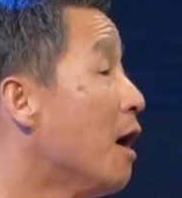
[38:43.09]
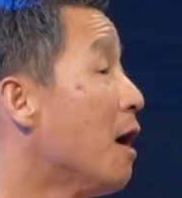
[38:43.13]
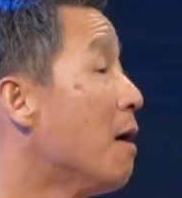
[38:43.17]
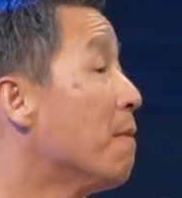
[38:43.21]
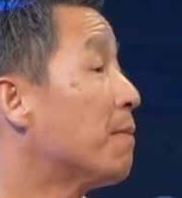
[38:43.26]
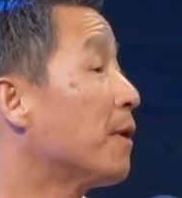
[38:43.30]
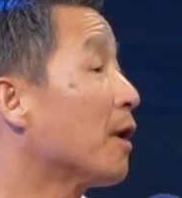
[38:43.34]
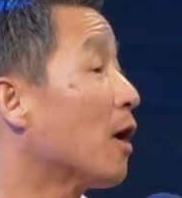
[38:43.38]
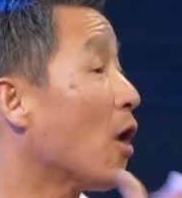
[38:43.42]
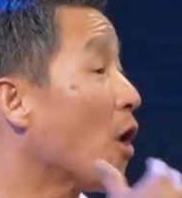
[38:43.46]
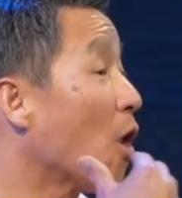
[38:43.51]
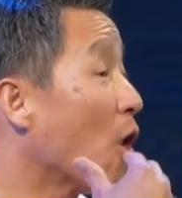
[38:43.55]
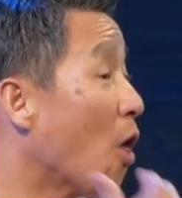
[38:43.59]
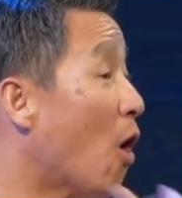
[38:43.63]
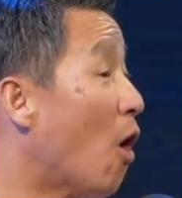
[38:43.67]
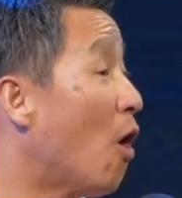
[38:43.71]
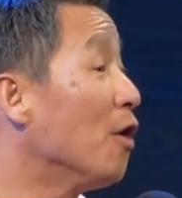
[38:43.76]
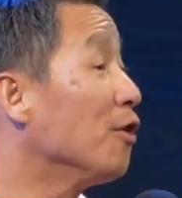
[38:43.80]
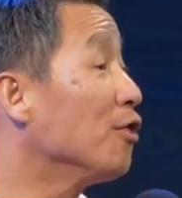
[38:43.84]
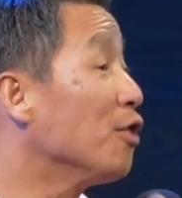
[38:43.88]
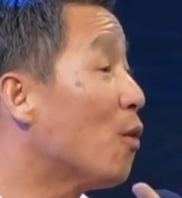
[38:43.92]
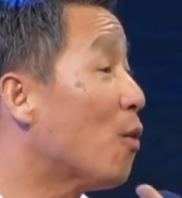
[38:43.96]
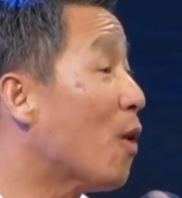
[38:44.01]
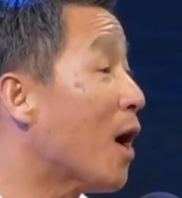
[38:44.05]
but
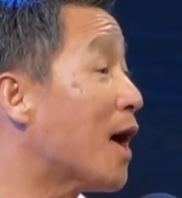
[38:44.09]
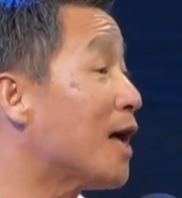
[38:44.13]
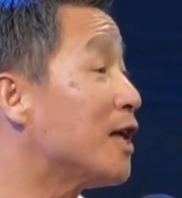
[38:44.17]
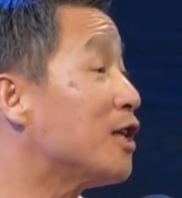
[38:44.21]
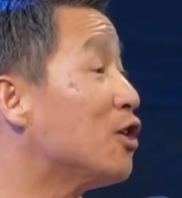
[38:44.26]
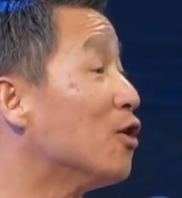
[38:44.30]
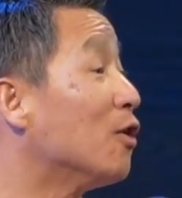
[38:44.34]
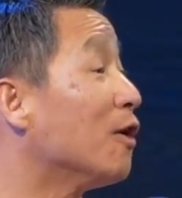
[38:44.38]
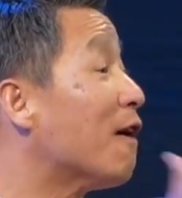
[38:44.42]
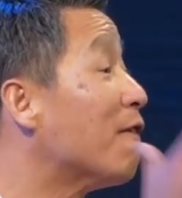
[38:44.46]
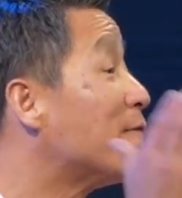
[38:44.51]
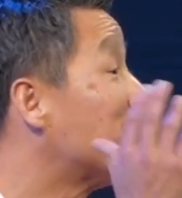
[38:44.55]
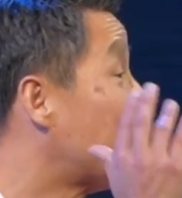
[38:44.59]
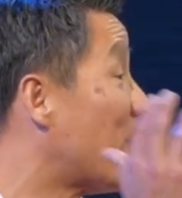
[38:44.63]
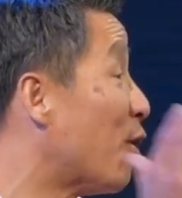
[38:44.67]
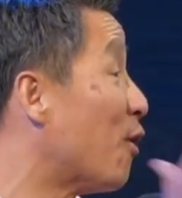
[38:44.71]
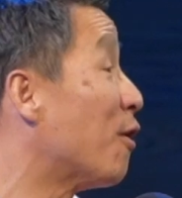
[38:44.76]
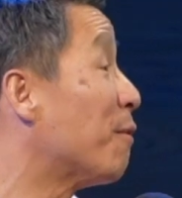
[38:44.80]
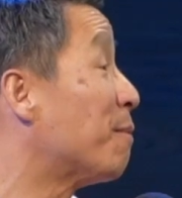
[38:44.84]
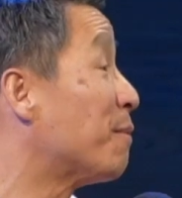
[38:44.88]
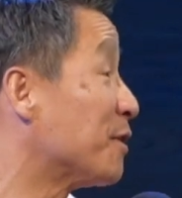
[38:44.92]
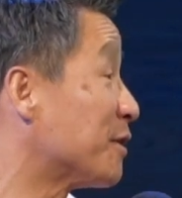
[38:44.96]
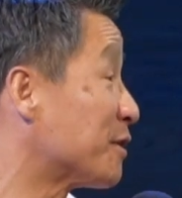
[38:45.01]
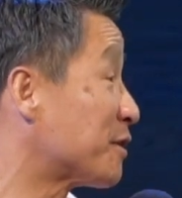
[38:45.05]
along the way, you'll have
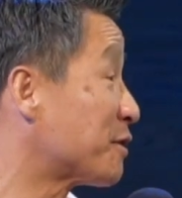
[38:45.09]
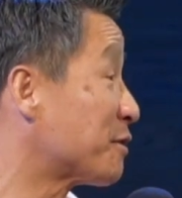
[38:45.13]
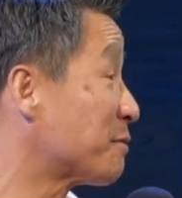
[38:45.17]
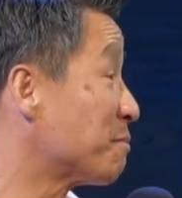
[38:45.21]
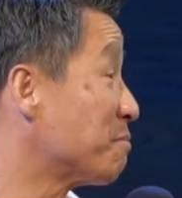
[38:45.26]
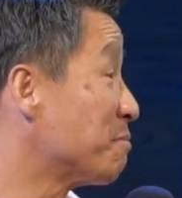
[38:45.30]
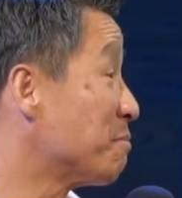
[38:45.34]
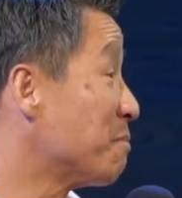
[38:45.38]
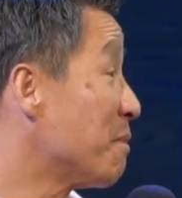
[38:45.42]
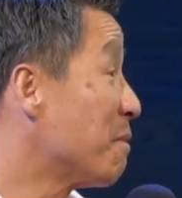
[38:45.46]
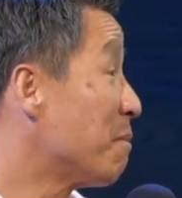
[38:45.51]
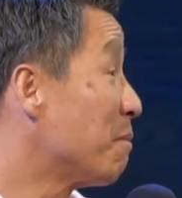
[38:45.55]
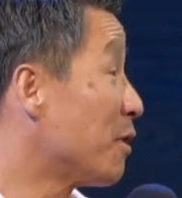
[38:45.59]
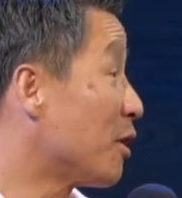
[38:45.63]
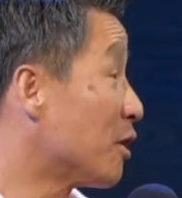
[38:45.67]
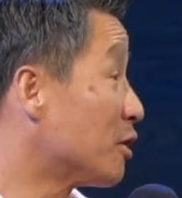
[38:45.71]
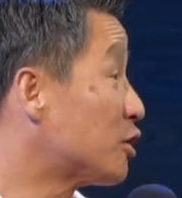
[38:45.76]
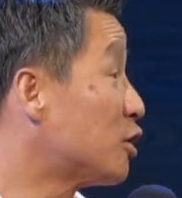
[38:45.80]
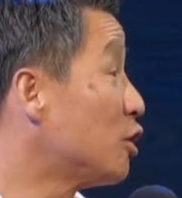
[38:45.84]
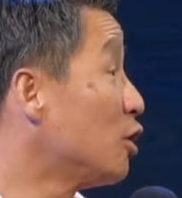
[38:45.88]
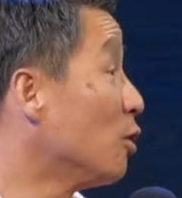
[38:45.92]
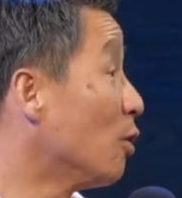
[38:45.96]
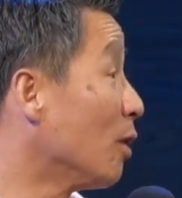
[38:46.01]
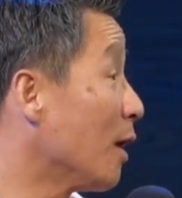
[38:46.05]
purpose
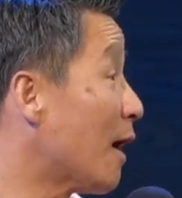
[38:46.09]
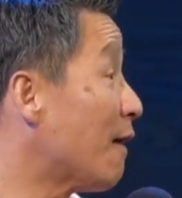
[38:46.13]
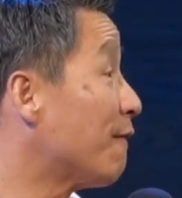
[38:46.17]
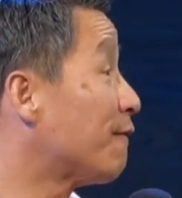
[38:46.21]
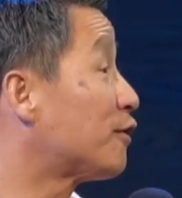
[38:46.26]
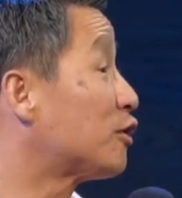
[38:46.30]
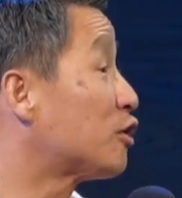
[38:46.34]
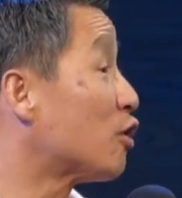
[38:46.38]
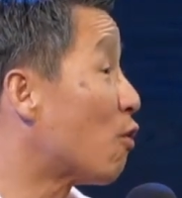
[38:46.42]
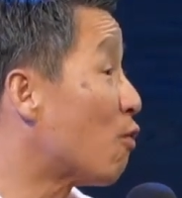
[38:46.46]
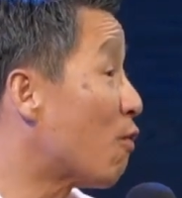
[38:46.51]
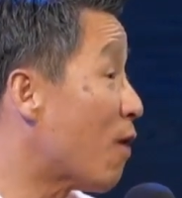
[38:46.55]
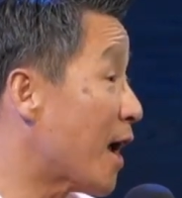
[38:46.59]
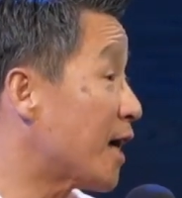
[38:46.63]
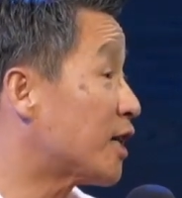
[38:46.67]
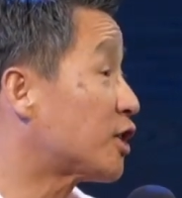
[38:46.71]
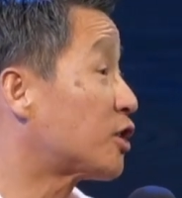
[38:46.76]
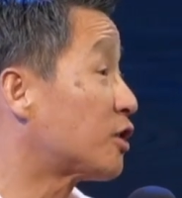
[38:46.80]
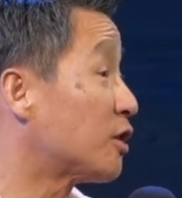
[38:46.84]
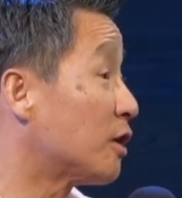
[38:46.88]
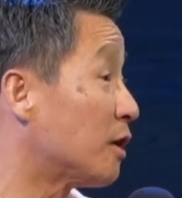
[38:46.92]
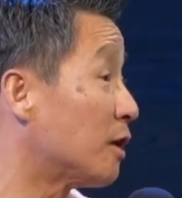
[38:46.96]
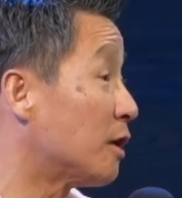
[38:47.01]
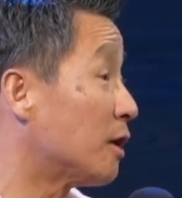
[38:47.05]
because you'll have
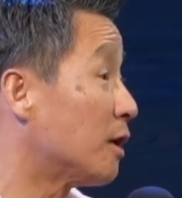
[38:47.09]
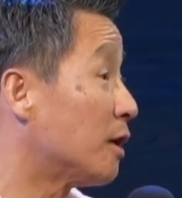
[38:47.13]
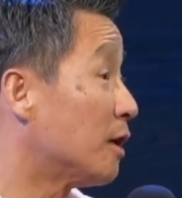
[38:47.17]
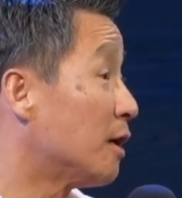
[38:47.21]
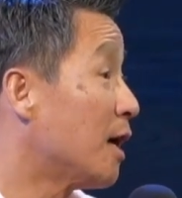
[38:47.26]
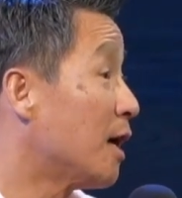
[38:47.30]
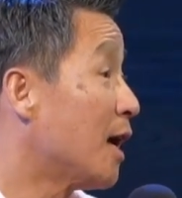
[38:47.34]
direction